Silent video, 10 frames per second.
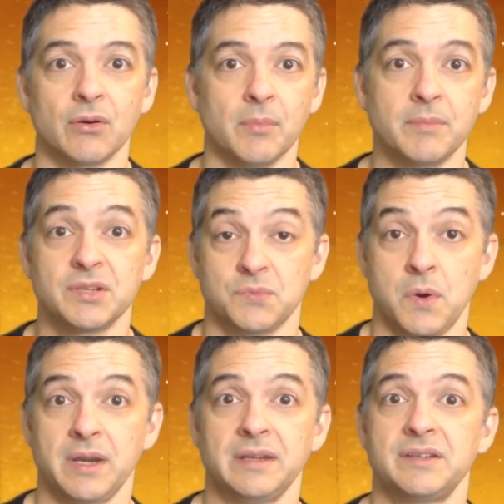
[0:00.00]
or maybe just
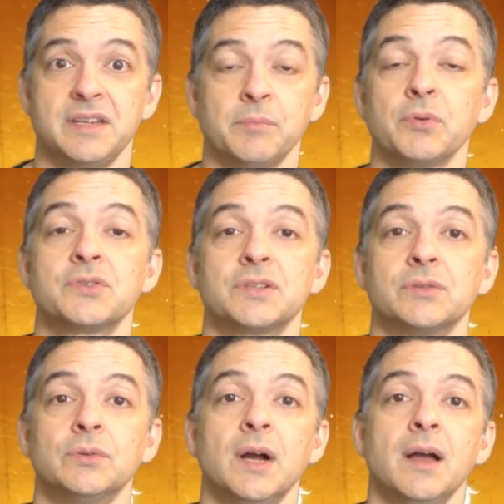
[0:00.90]
wanted a tip or
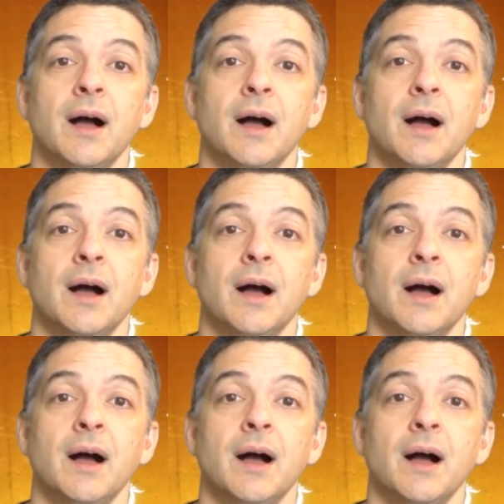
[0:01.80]
two